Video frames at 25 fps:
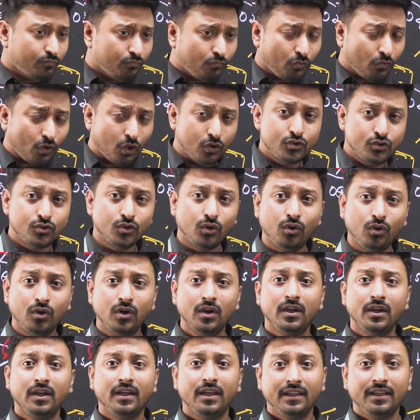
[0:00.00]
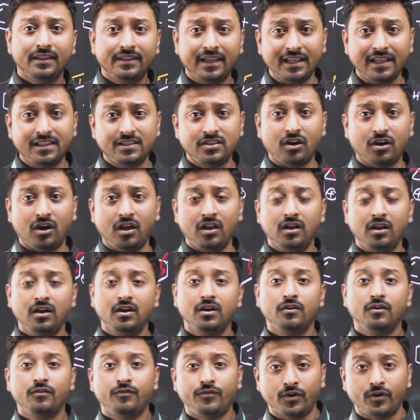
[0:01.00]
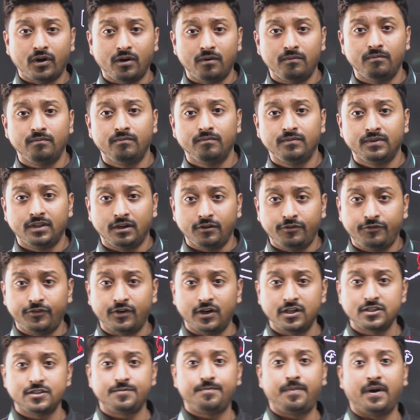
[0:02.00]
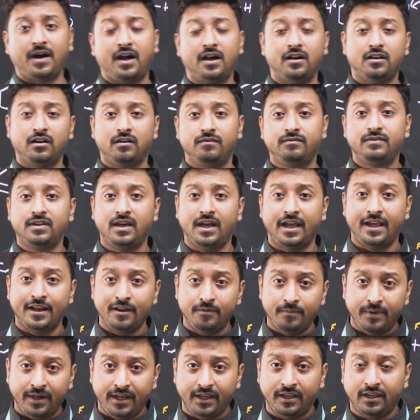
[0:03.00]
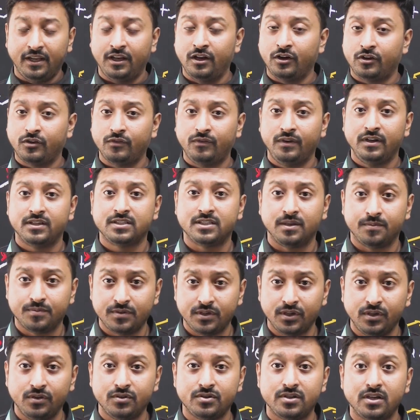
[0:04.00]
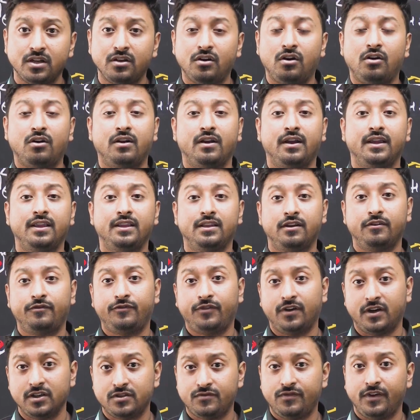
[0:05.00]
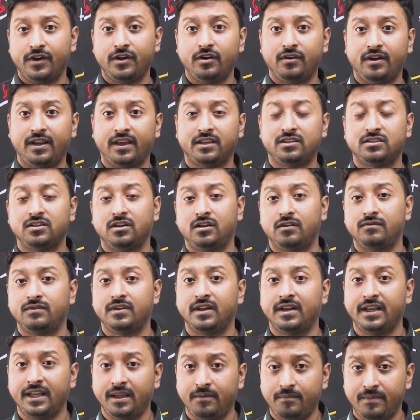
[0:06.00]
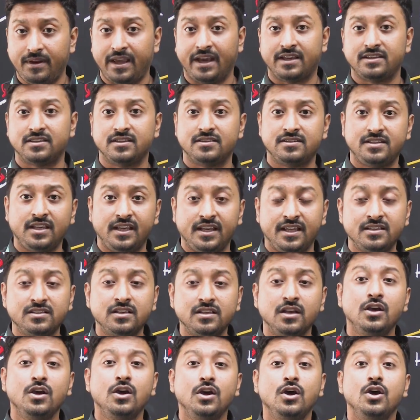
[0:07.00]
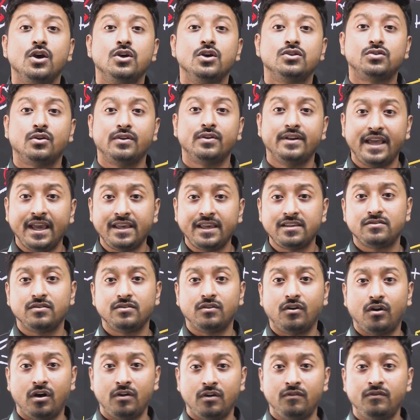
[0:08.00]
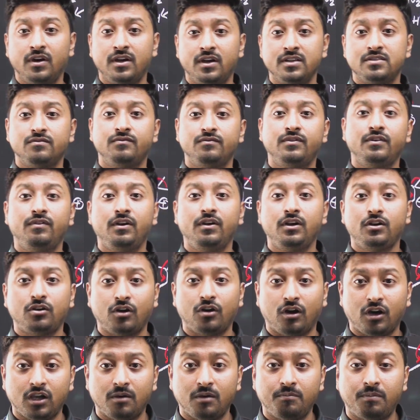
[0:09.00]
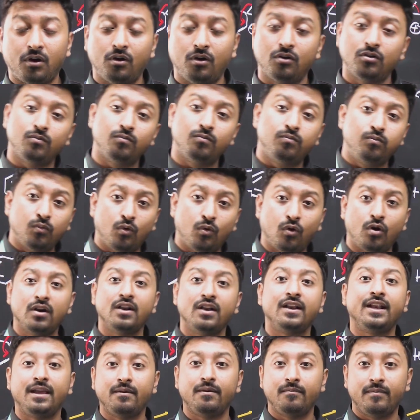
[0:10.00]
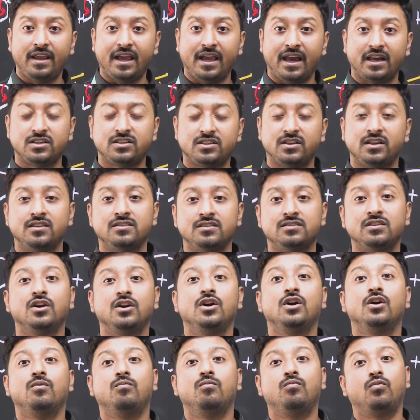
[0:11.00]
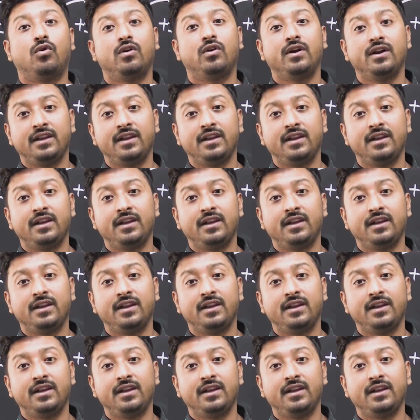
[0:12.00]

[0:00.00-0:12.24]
so that's all from the first part of the aromatic electrophilic substitution, or in the first video lecture of the name reaction series. So next onwards we will talk about more name reactions, more